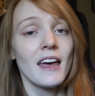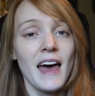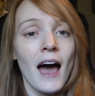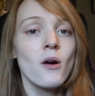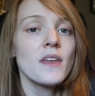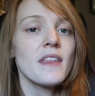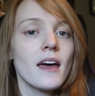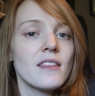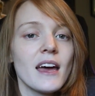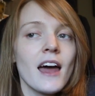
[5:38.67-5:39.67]
how can
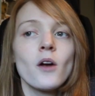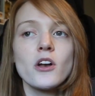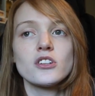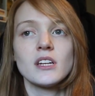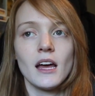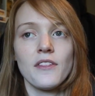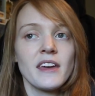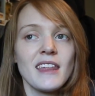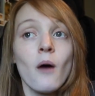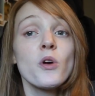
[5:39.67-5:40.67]
that, I don't understand how,
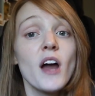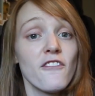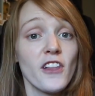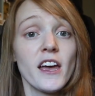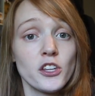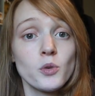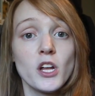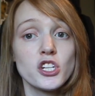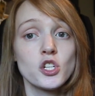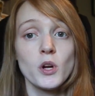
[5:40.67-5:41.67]
like that would not fly on
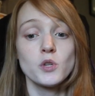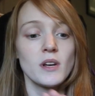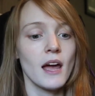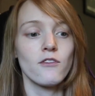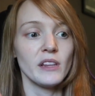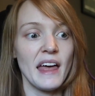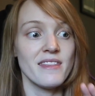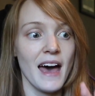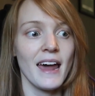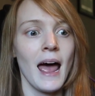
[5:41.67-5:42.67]
Twitch. Twitch would never
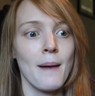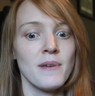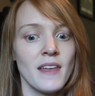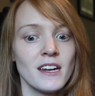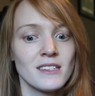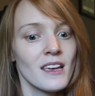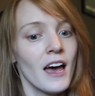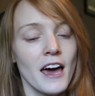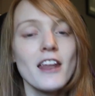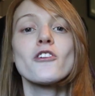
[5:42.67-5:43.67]
let that happen. That is
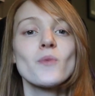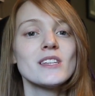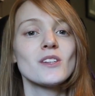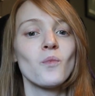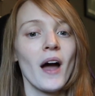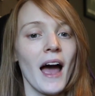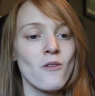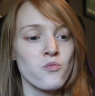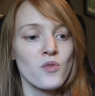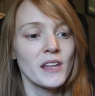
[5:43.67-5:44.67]
another reason why I
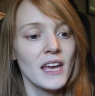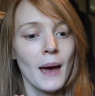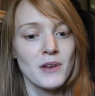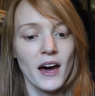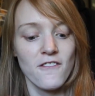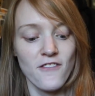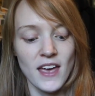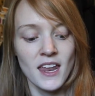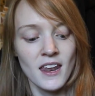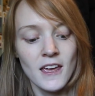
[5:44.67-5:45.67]
really am not a
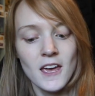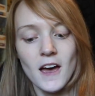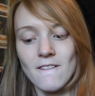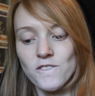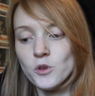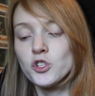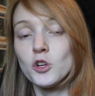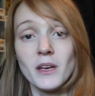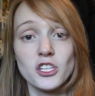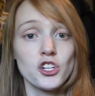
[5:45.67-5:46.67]
fan of
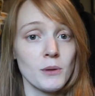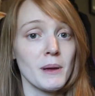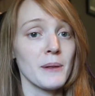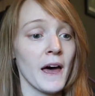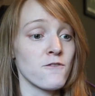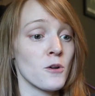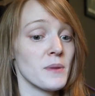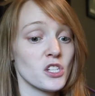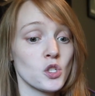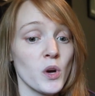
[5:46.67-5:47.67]
YouTube as a streaming platform,
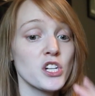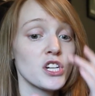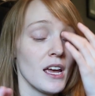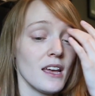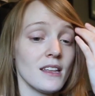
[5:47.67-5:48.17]
because Twitch,